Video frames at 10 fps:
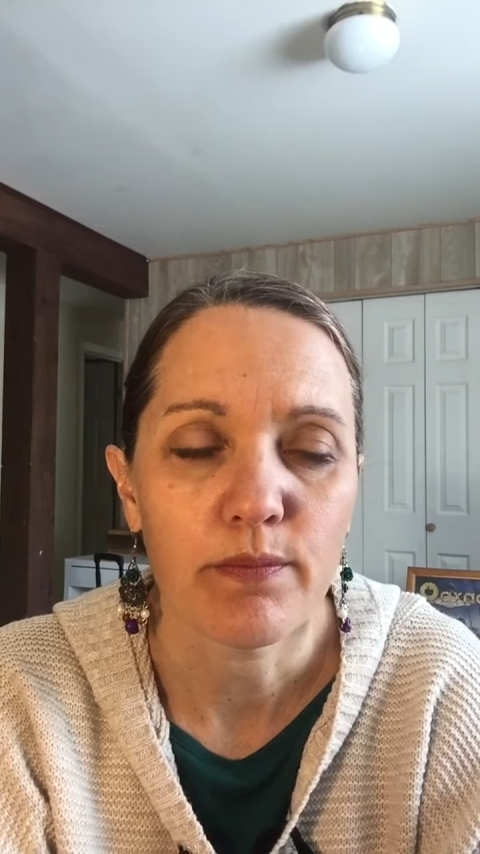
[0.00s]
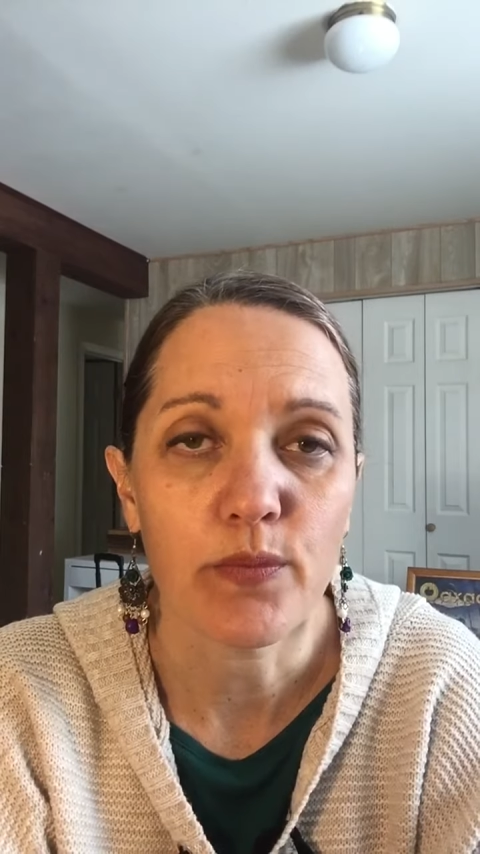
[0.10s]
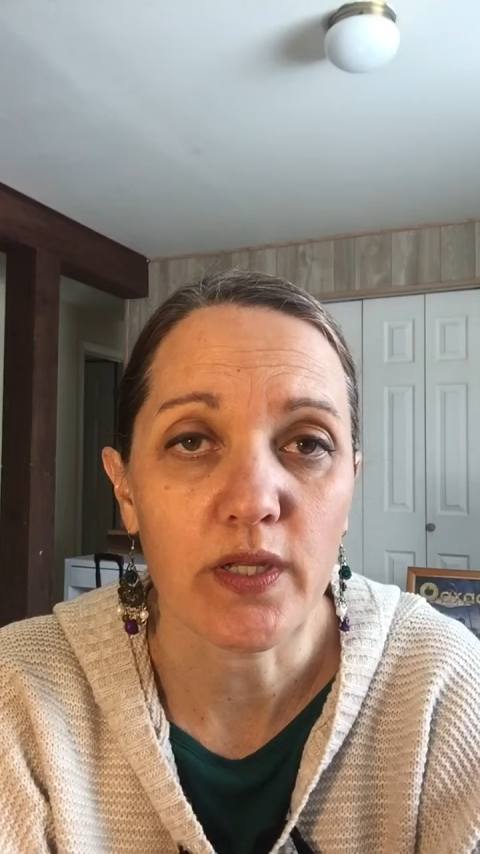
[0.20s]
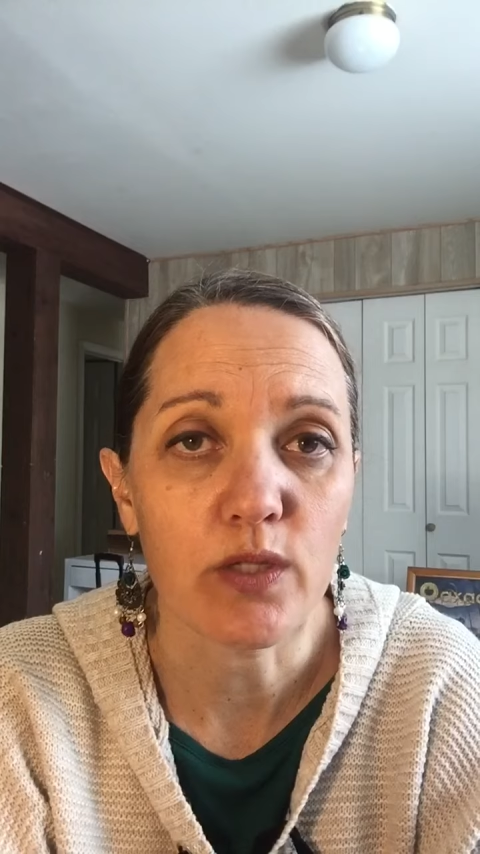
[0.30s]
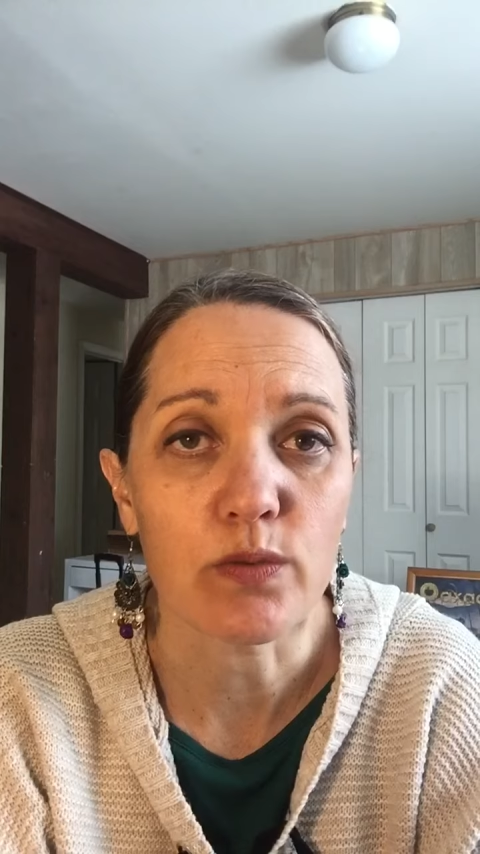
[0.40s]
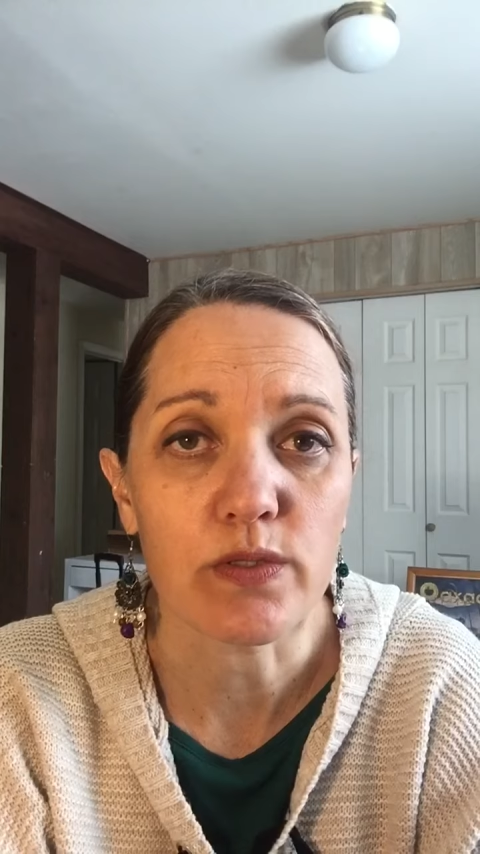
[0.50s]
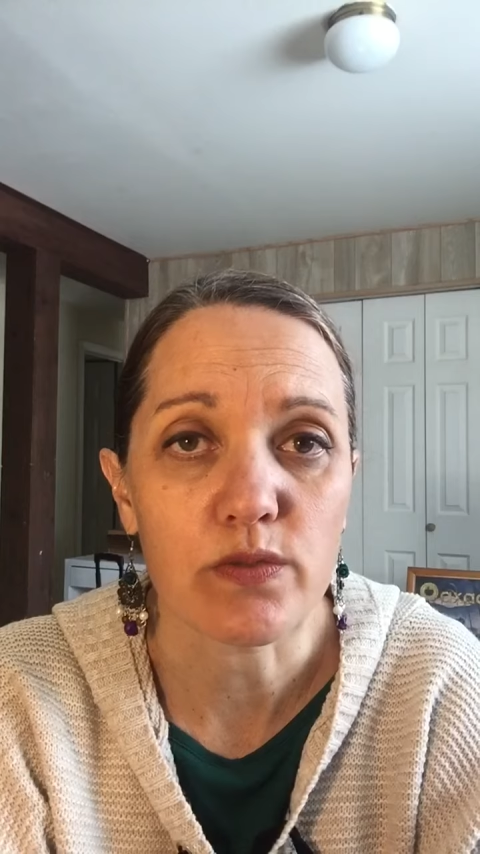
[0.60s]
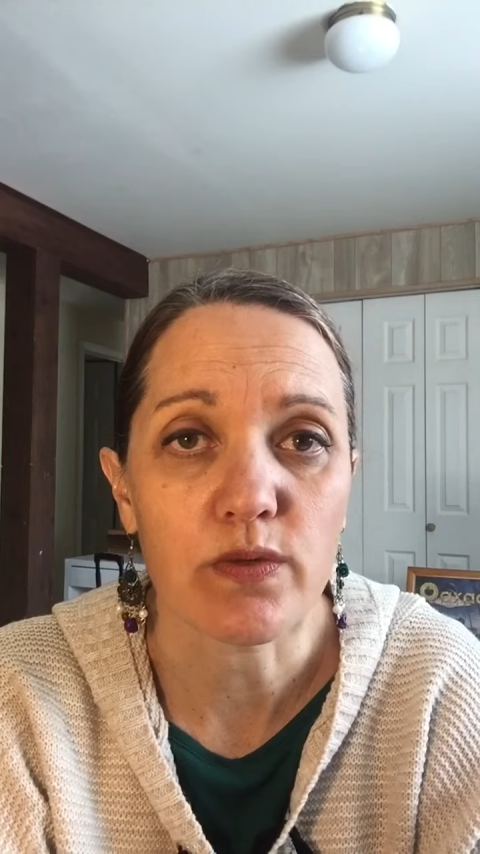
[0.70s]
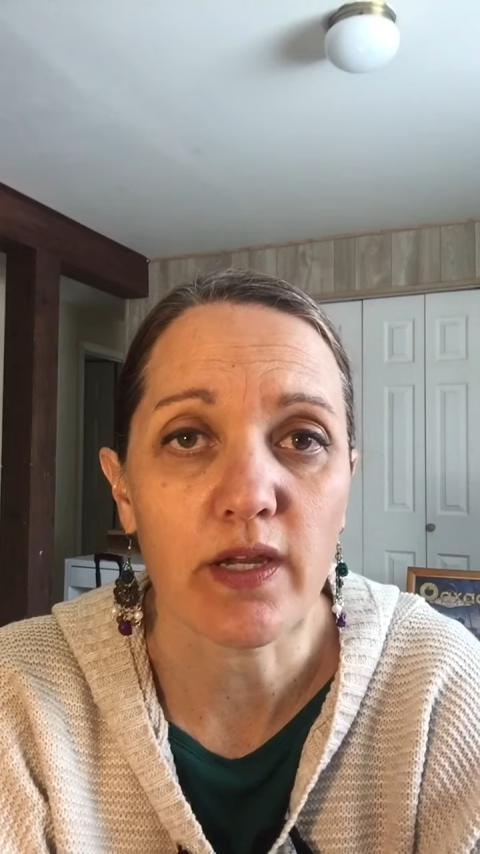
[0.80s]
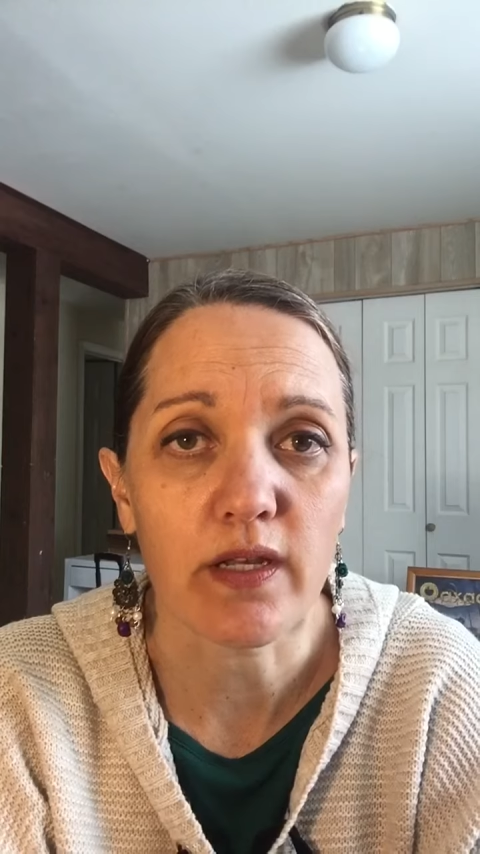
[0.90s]
Buelo was
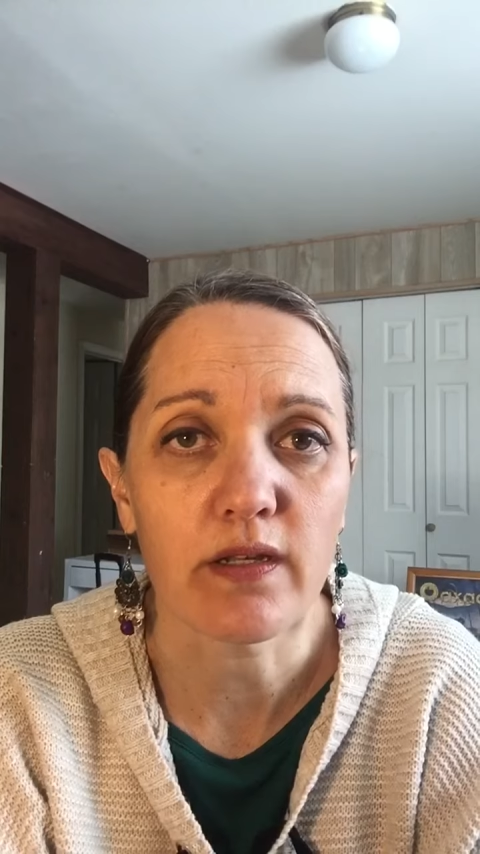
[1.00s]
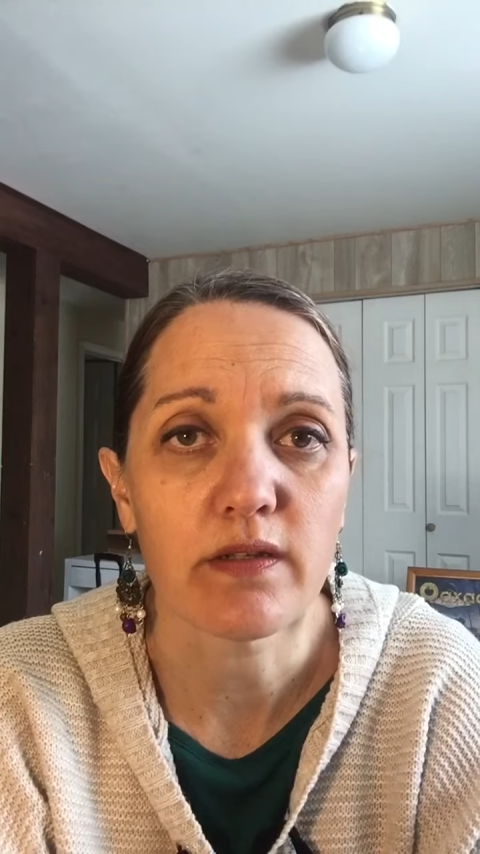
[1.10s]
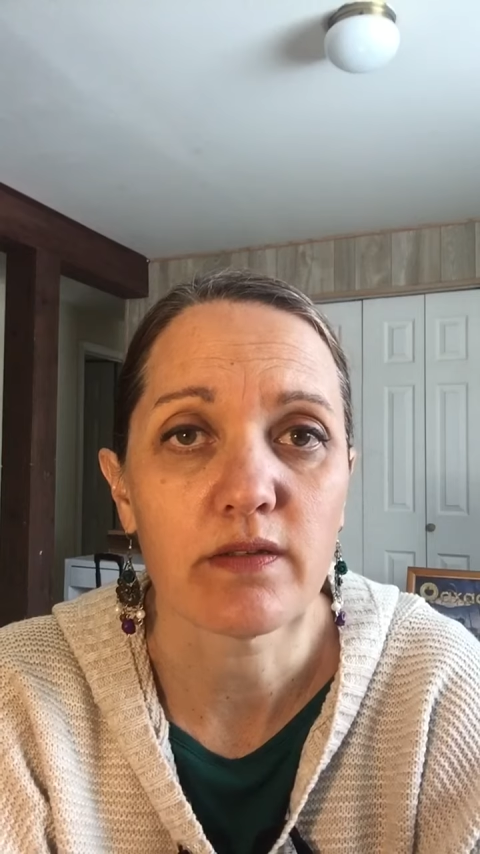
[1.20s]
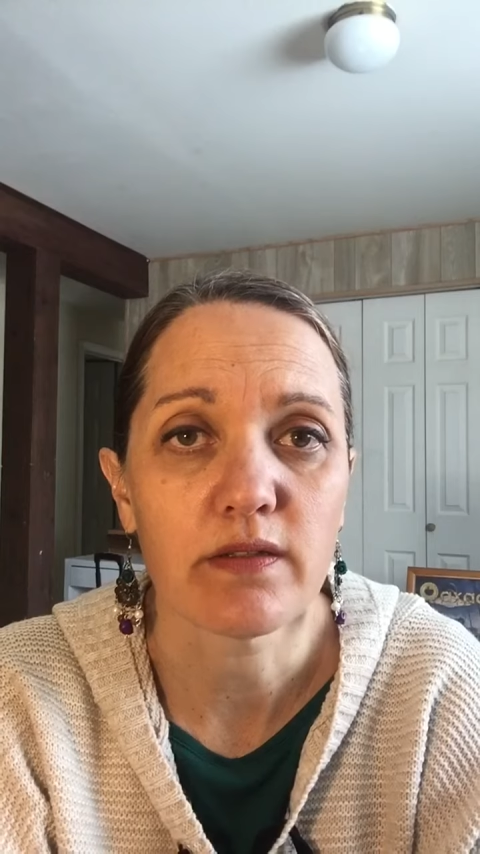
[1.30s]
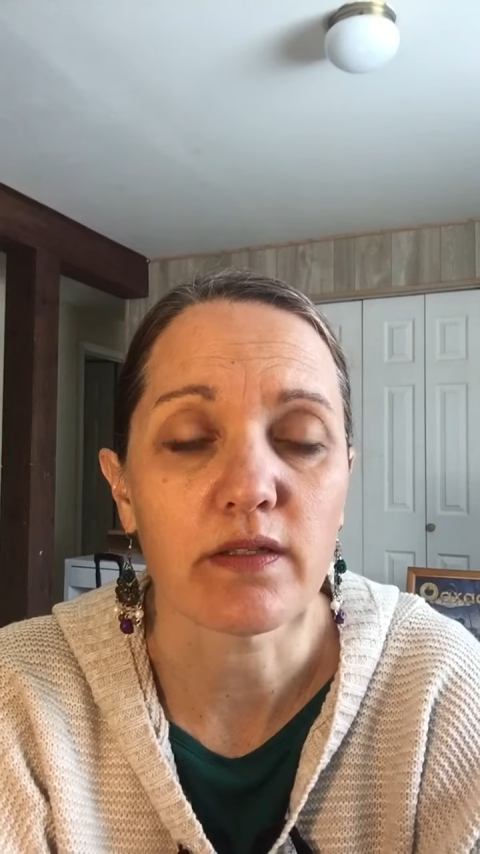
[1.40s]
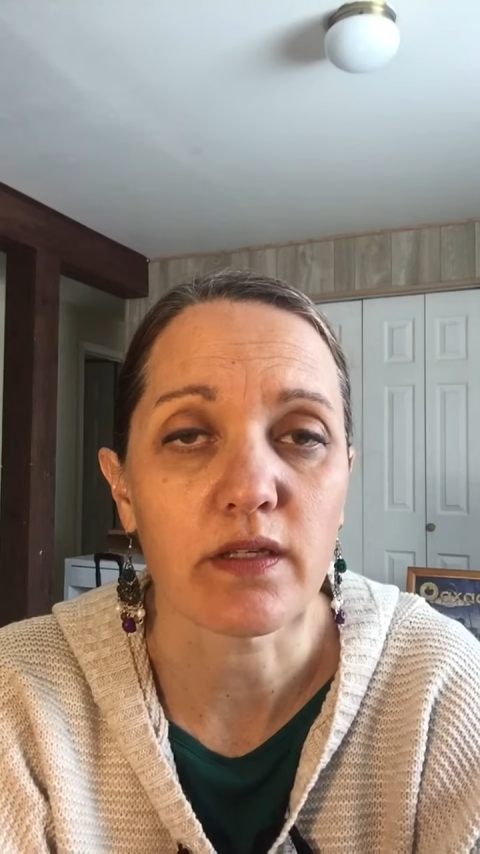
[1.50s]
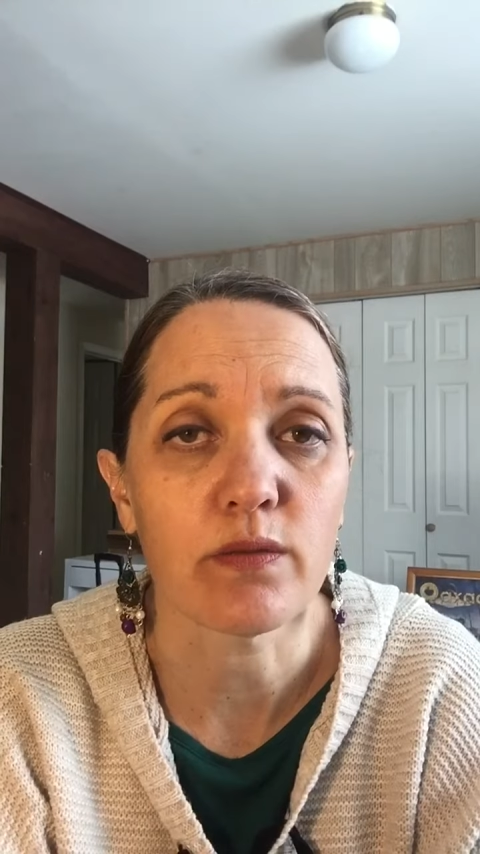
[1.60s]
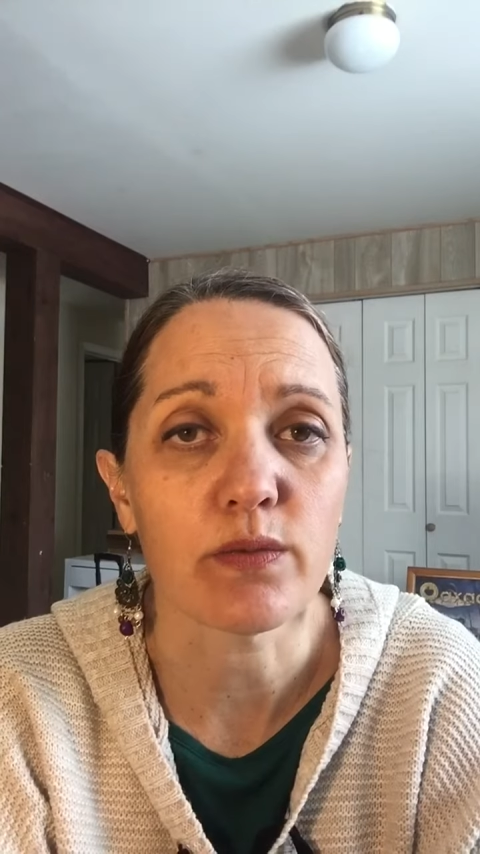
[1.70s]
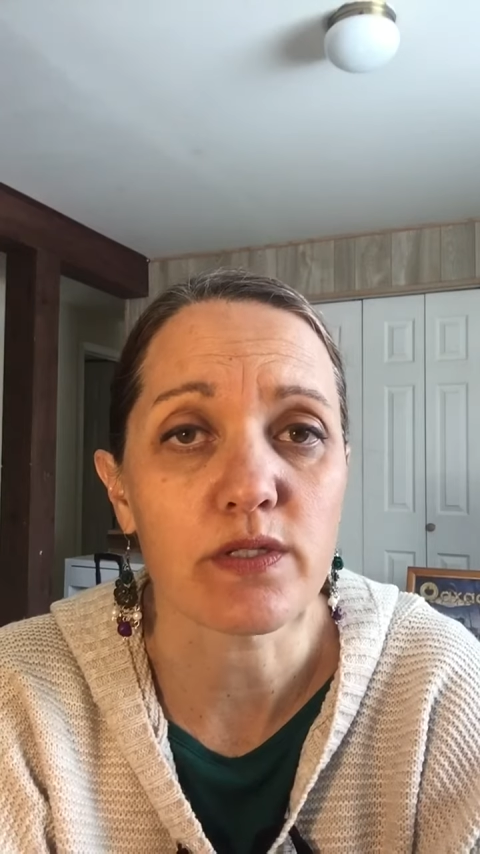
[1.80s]
right. It was